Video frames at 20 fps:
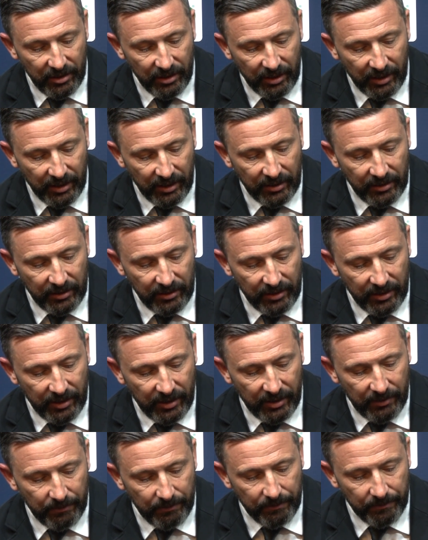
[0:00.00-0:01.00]
And
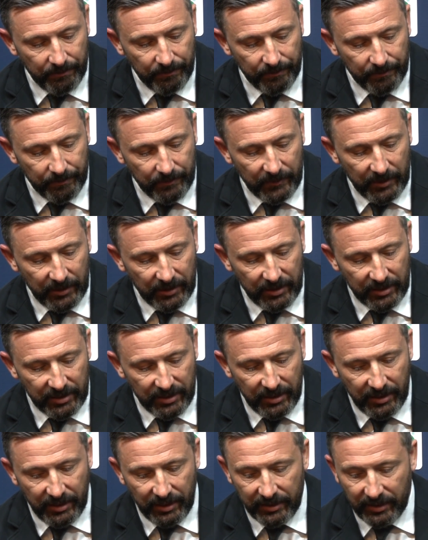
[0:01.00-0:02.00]
um, like I
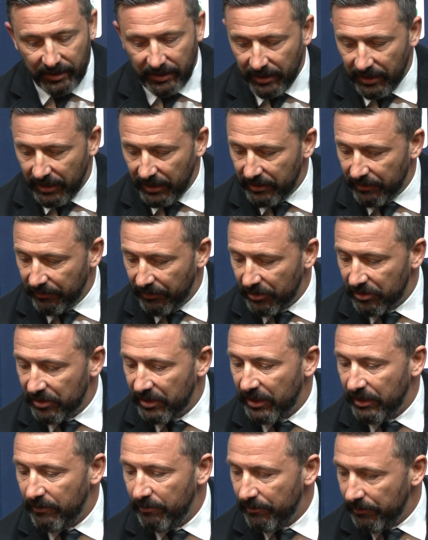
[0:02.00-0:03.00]
say, I didn't react the first
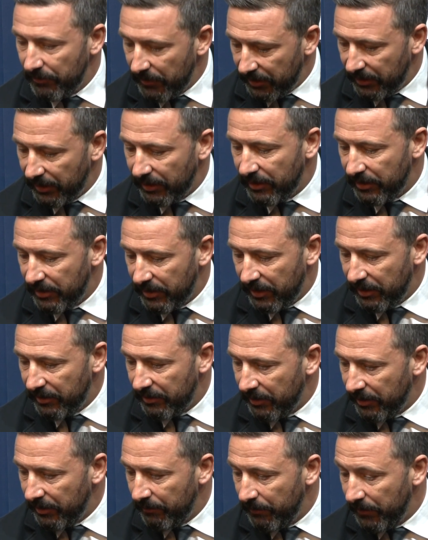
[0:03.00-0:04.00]
time, I did the second
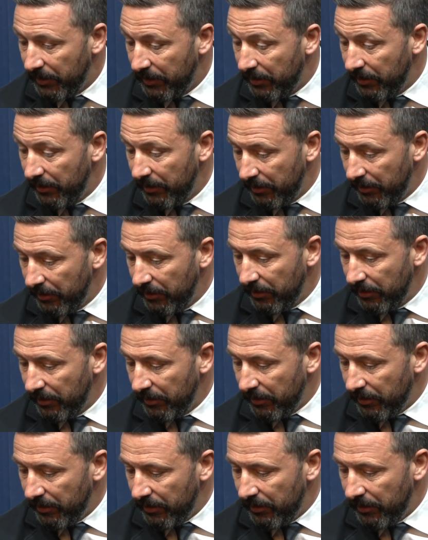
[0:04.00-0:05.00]
time.
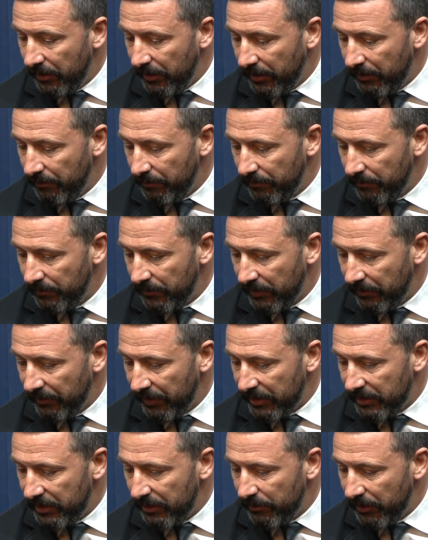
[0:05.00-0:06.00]
And um, if
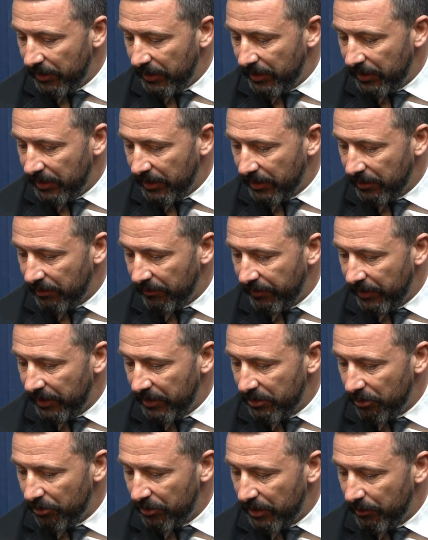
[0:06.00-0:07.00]
that's deemed a red card
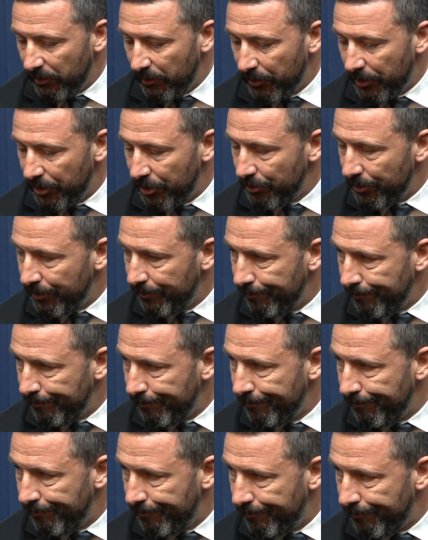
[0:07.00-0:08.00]
offence, I'll take my punishment.
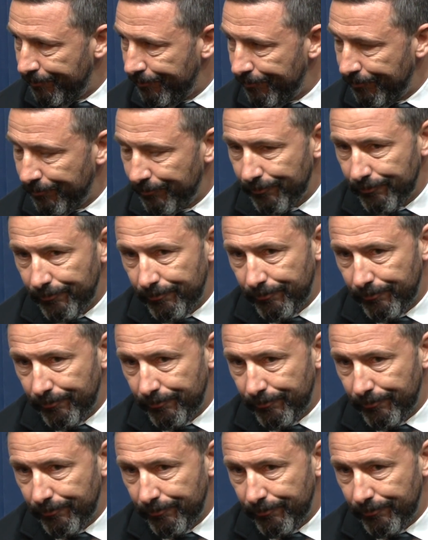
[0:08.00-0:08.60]
What was Tony